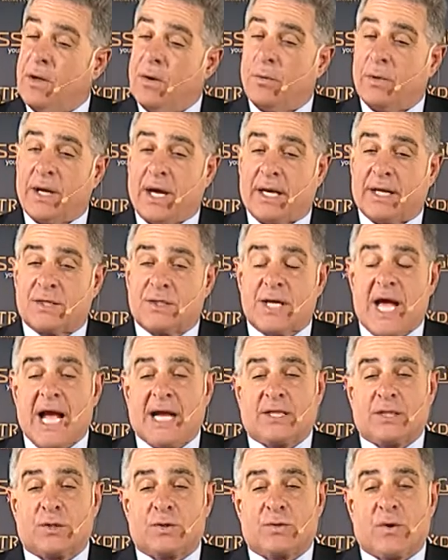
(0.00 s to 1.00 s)
We got
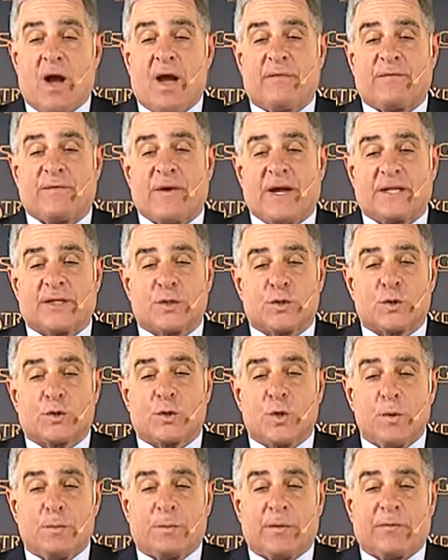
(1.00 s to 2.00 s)
exacta, trifecta,
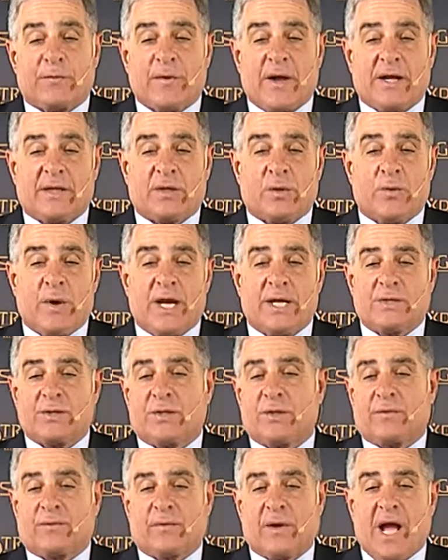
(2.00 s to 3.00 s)
superfecta
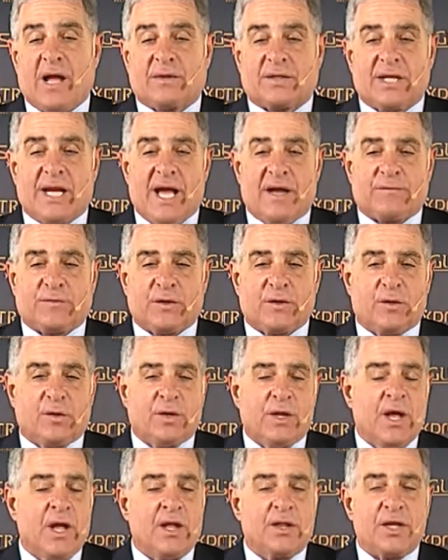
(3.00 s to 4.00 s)
waging throughout the afternoon.